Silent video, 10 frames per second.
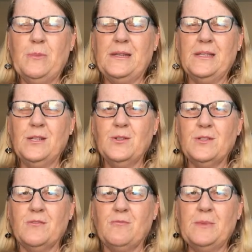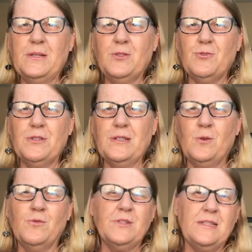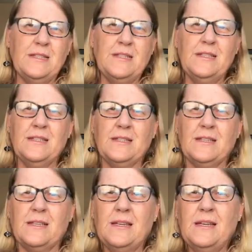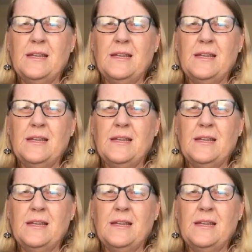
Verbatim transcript: my years of ministry overseas and